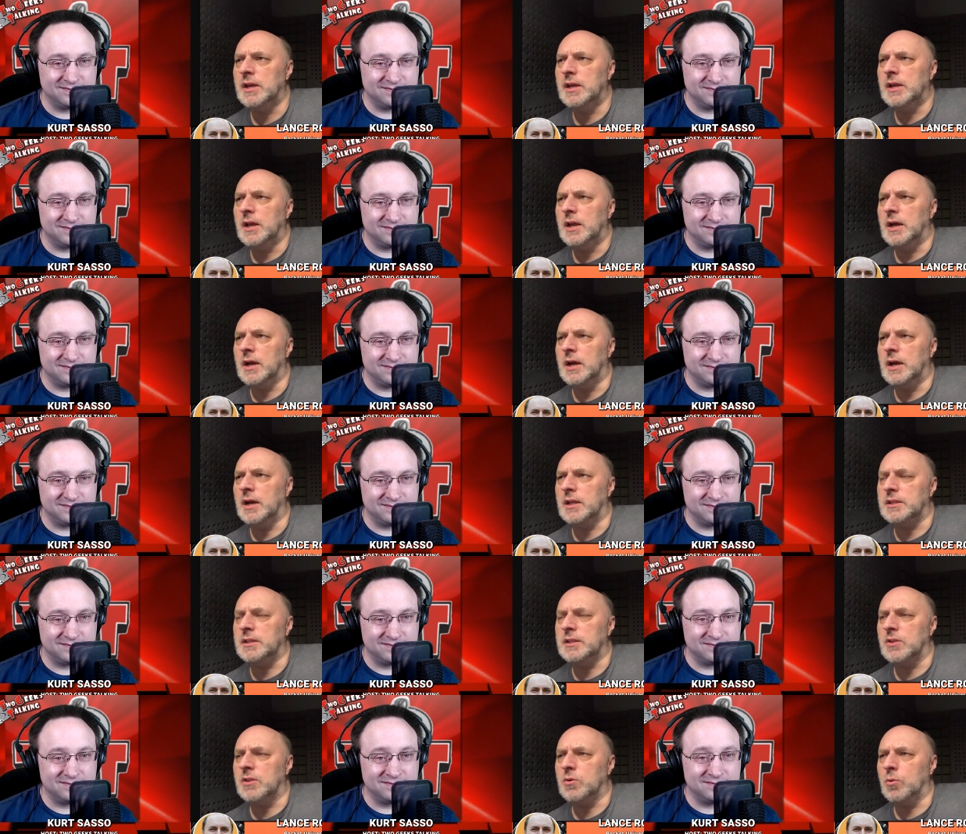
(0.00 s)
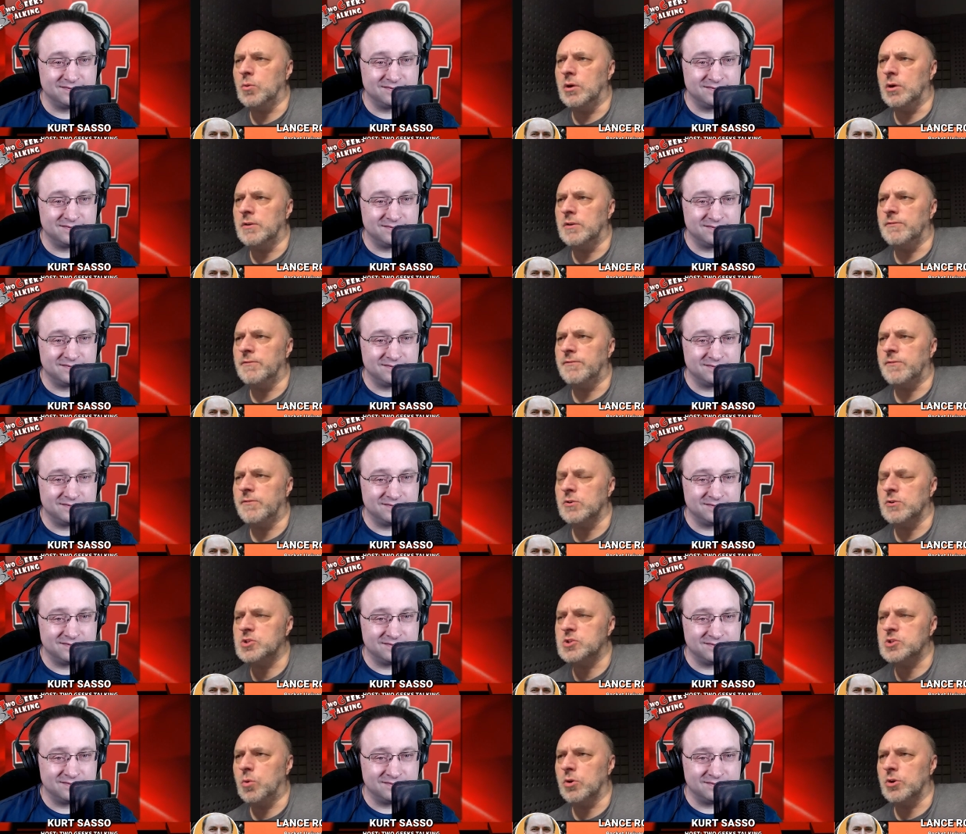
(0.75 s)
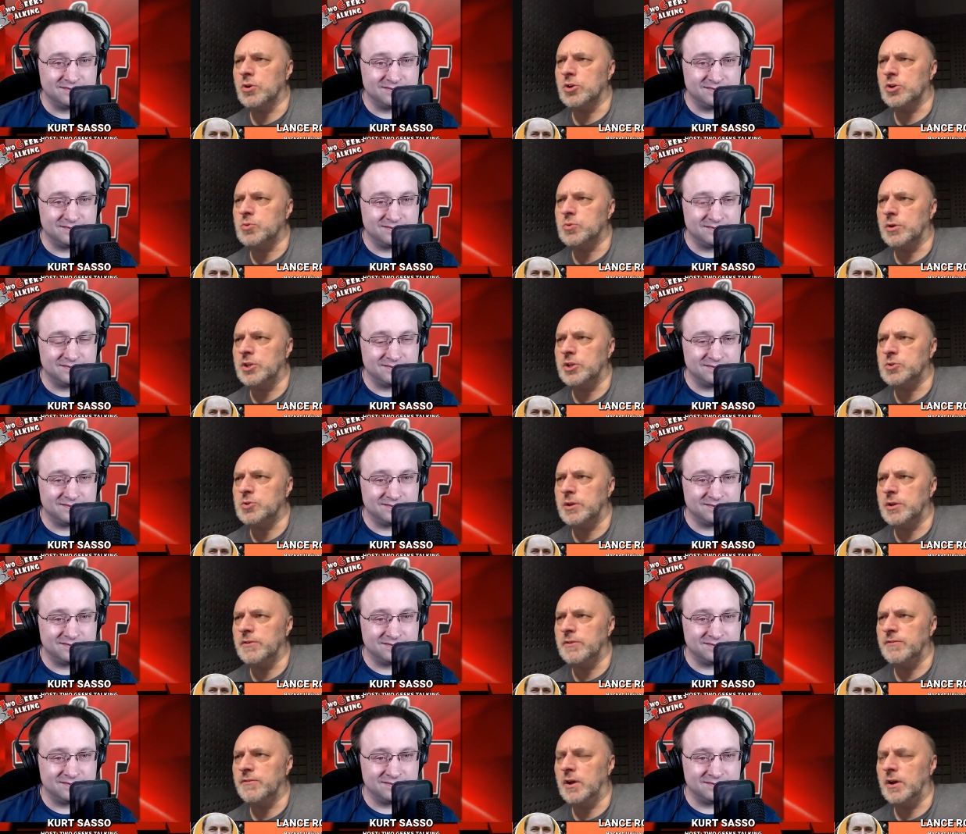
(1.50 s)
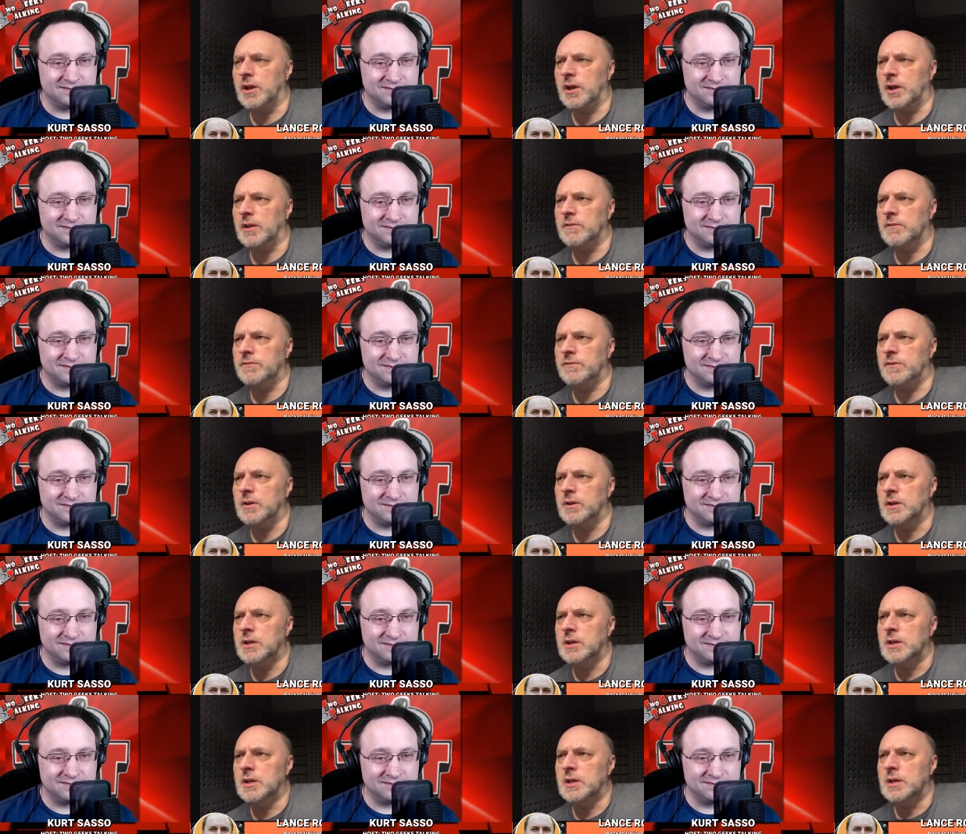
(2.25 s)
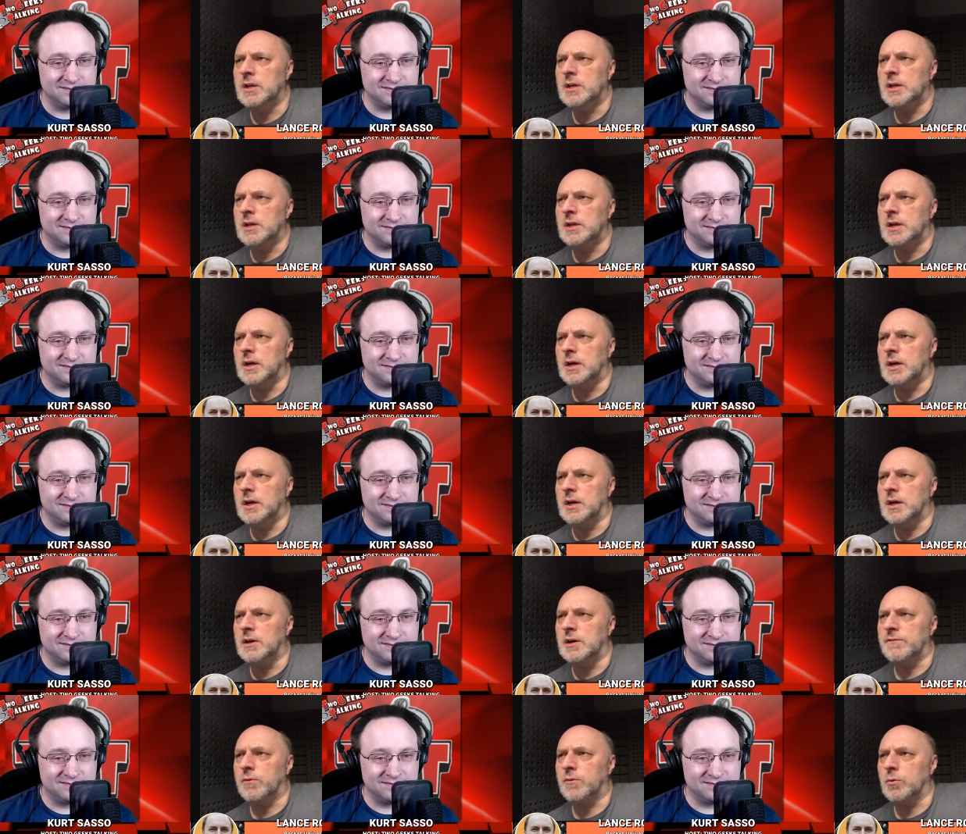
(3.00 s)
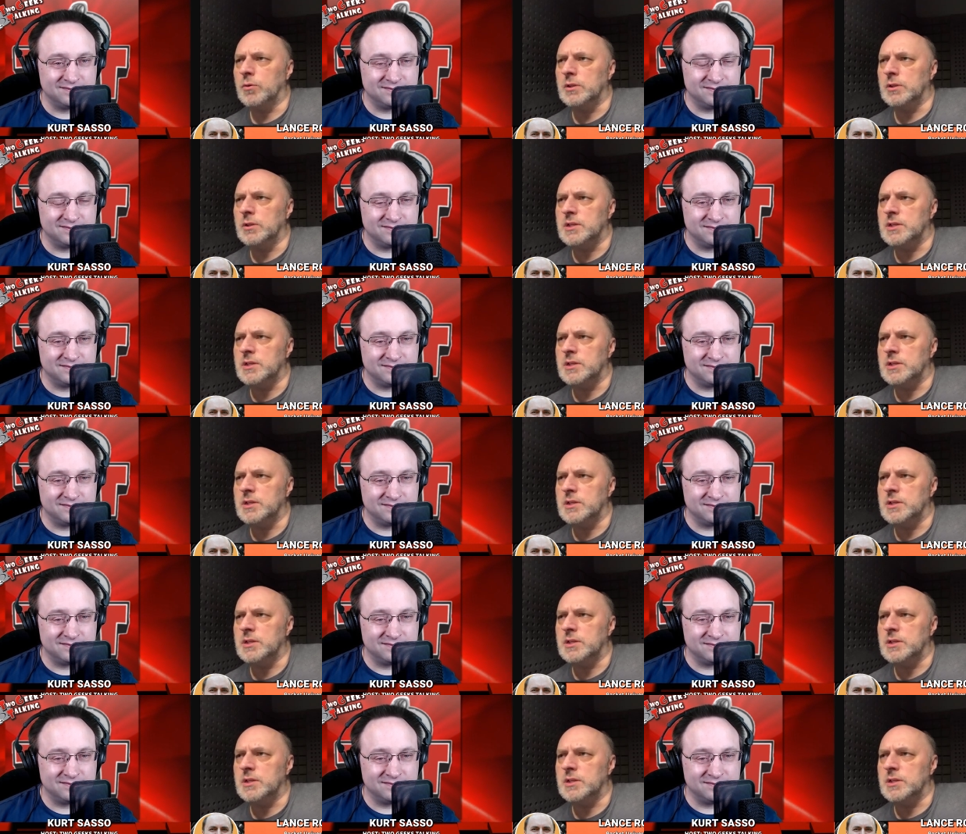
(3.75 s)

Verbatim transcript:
Speaker 1: Uh, the other one first quarter 2025 uh, for release